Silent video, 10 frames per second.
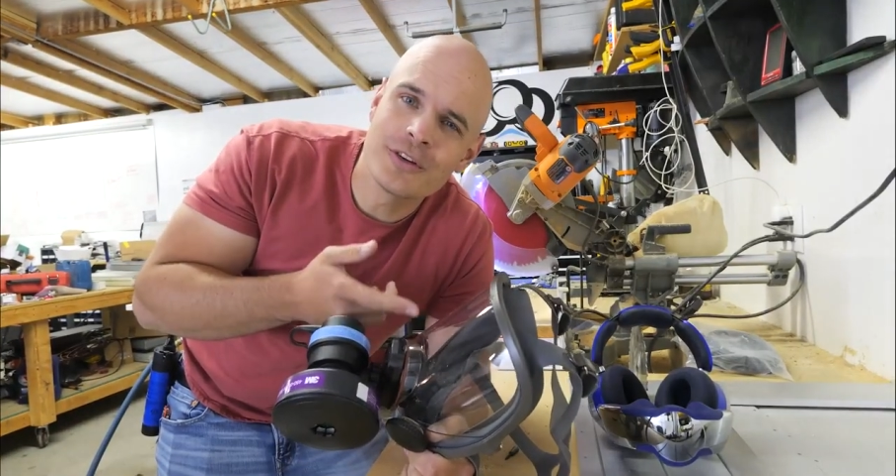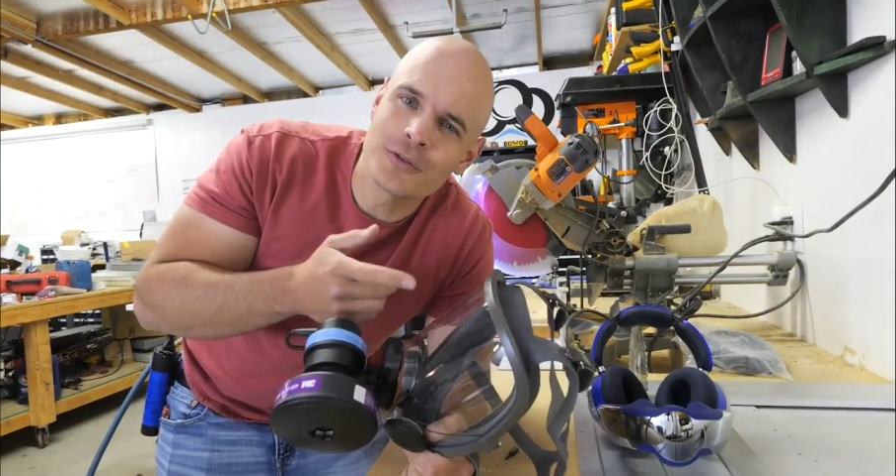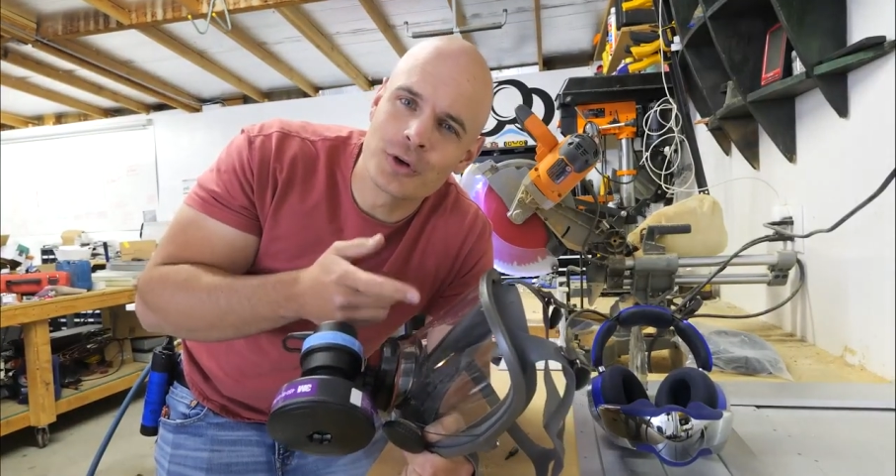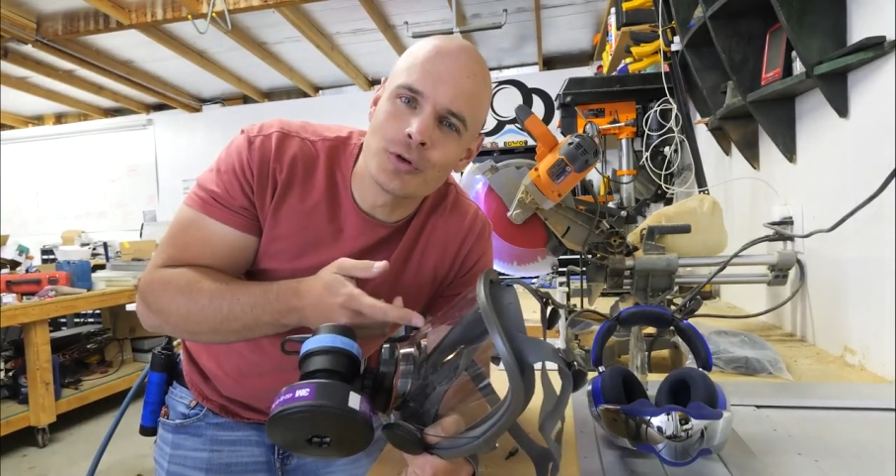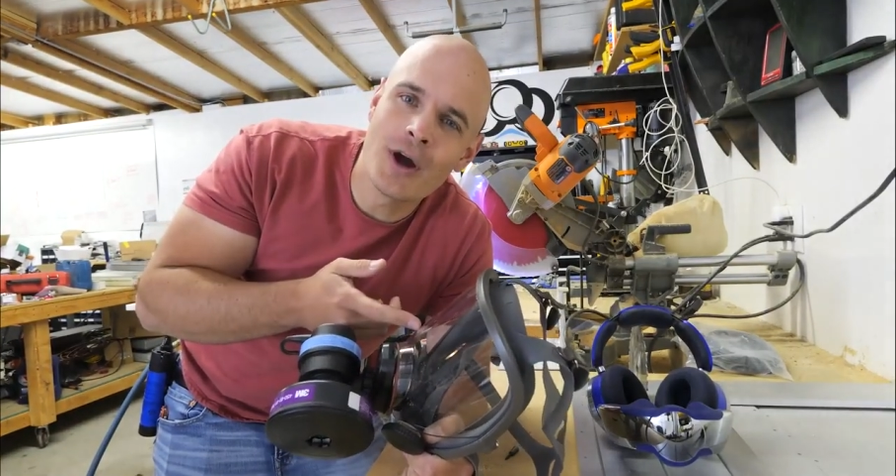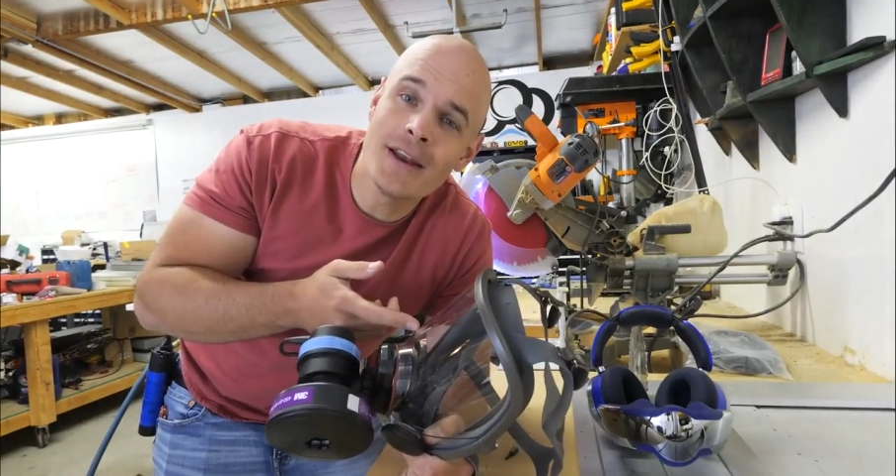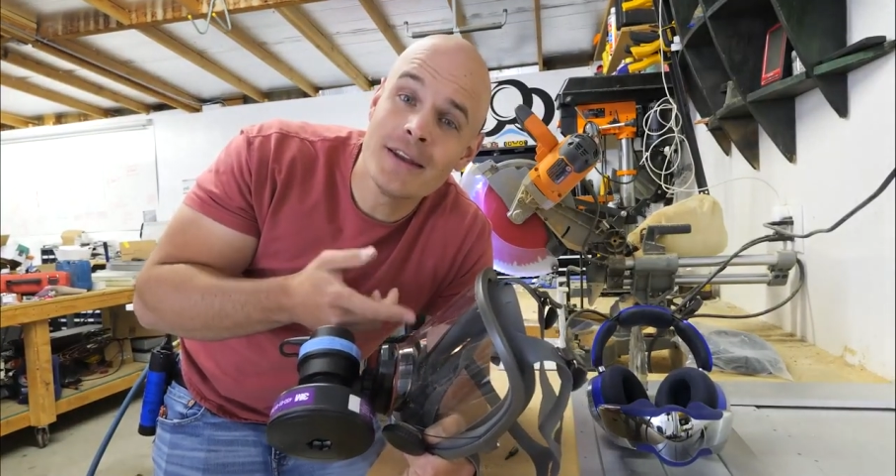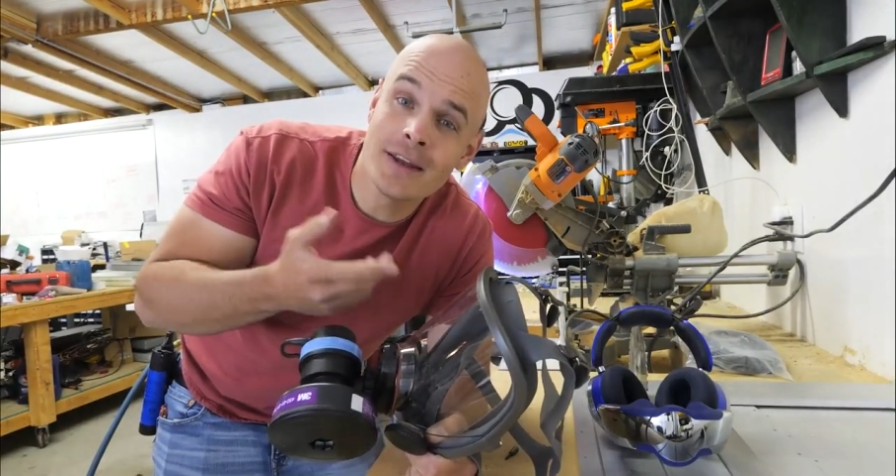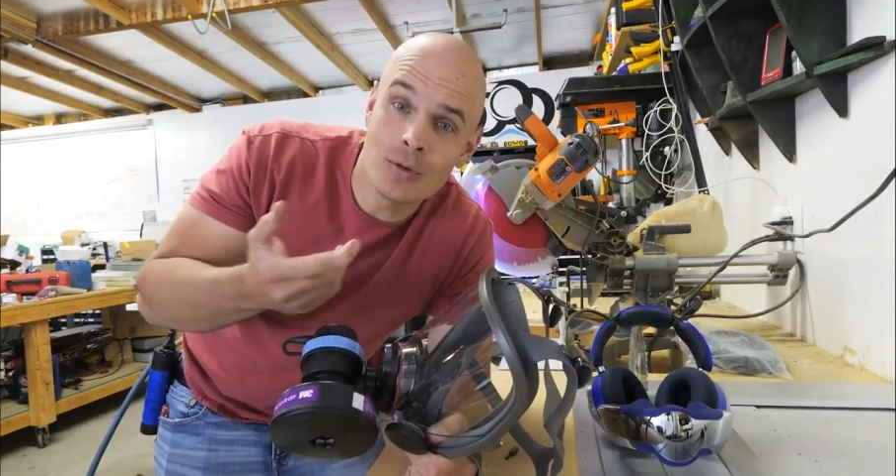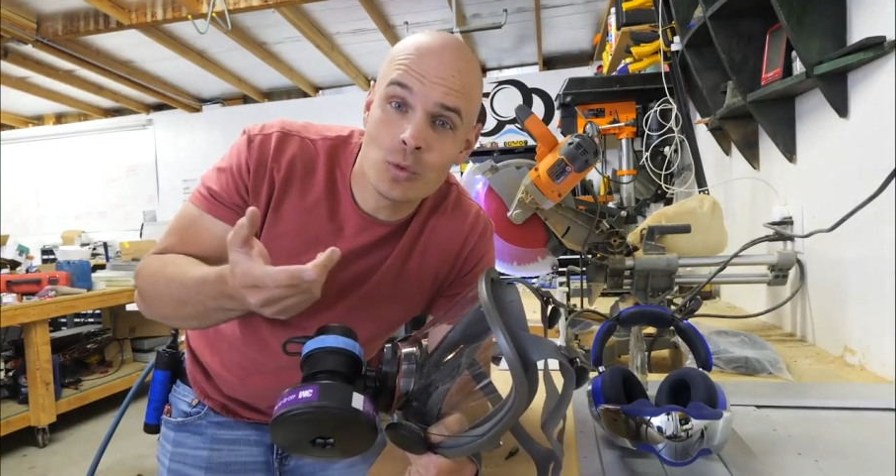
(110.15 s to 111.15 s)
is for
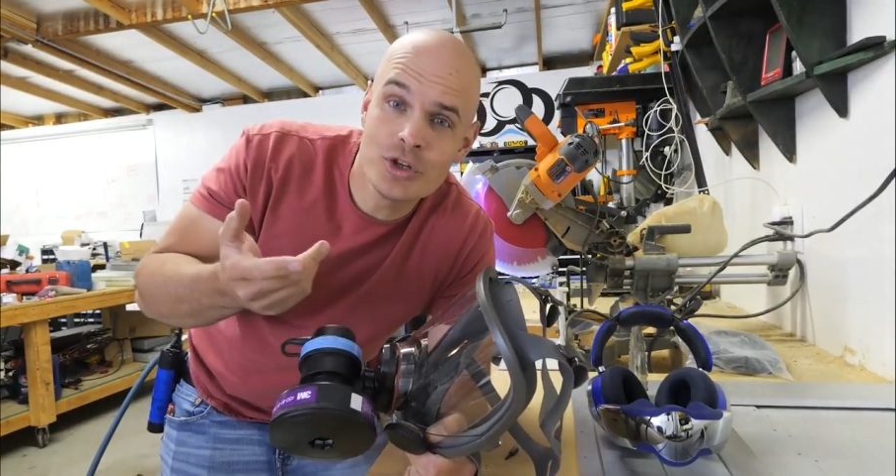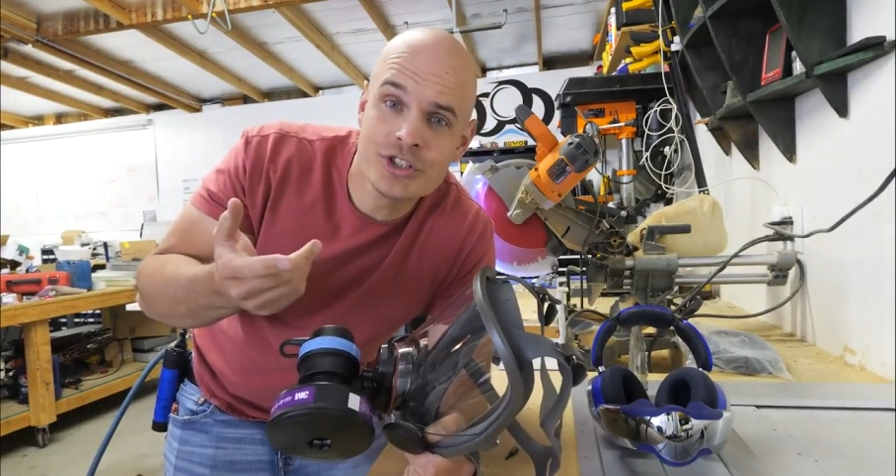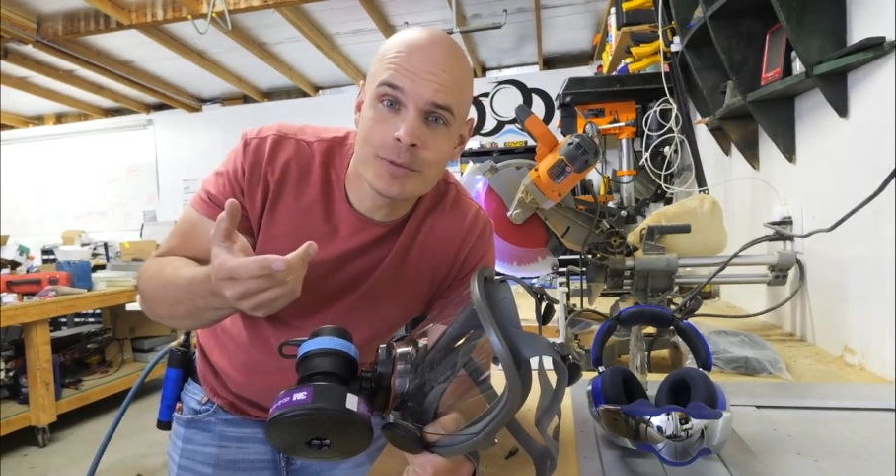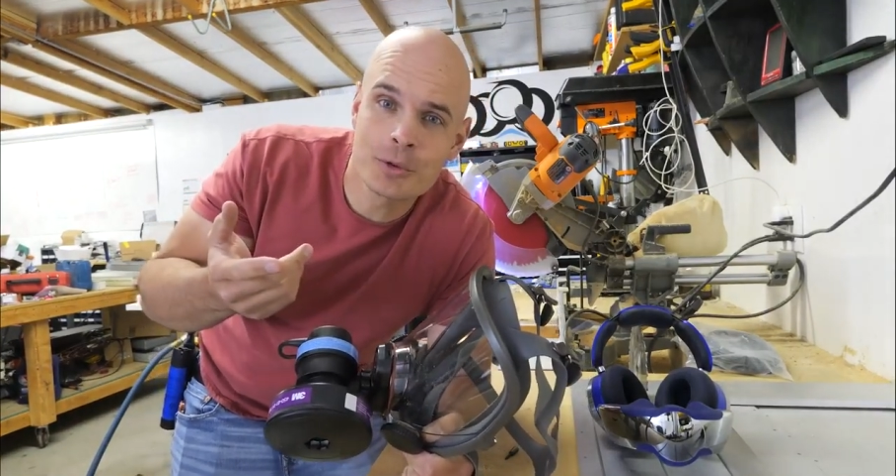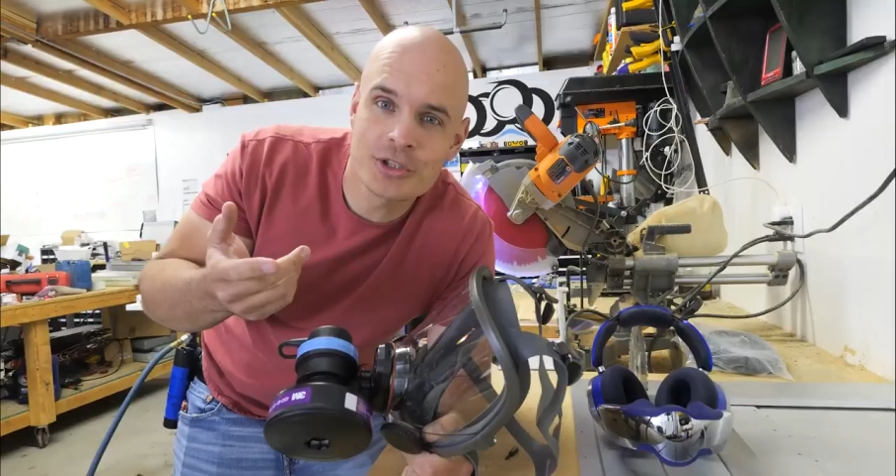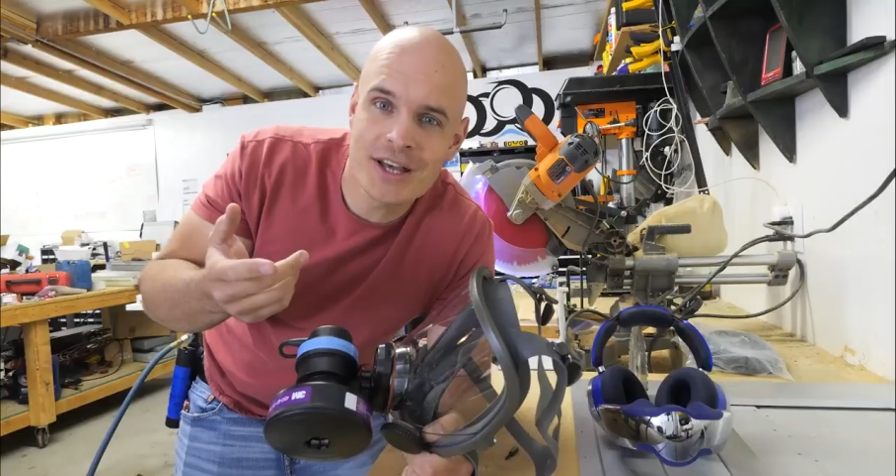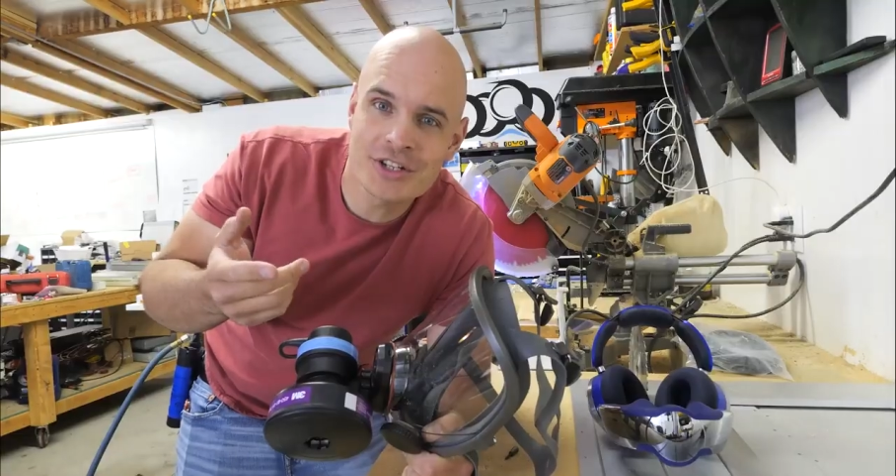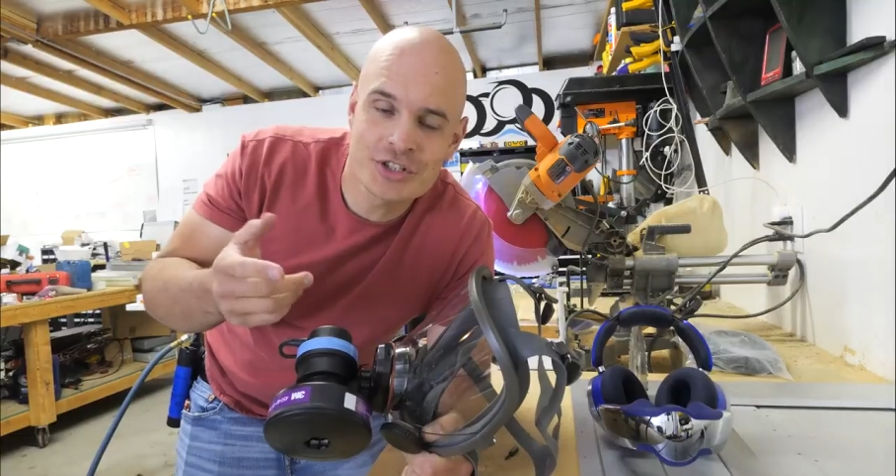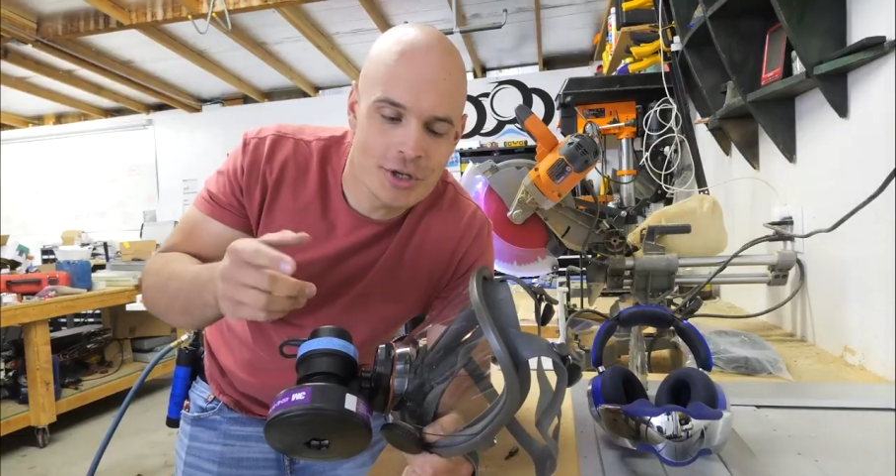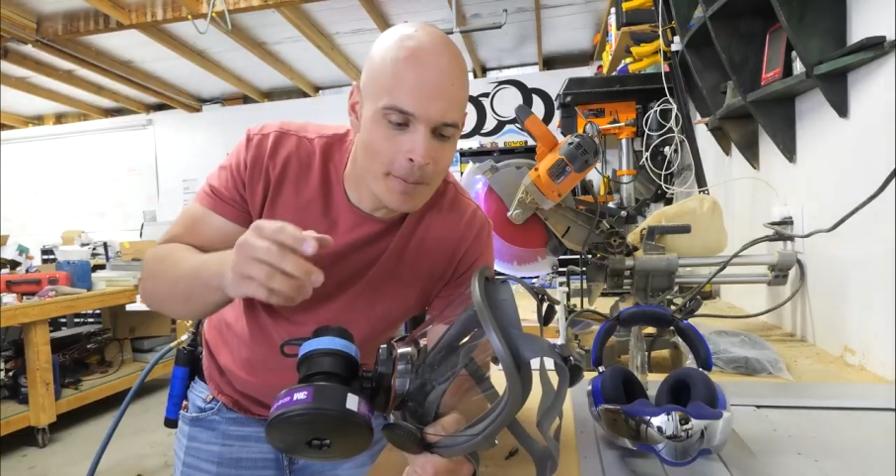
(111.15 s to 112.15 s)
grinding and wood chip
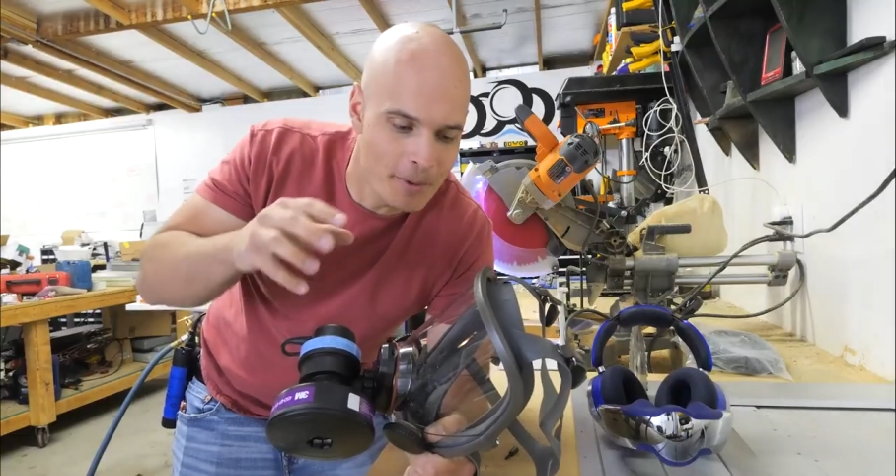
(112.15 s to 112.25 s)
protection,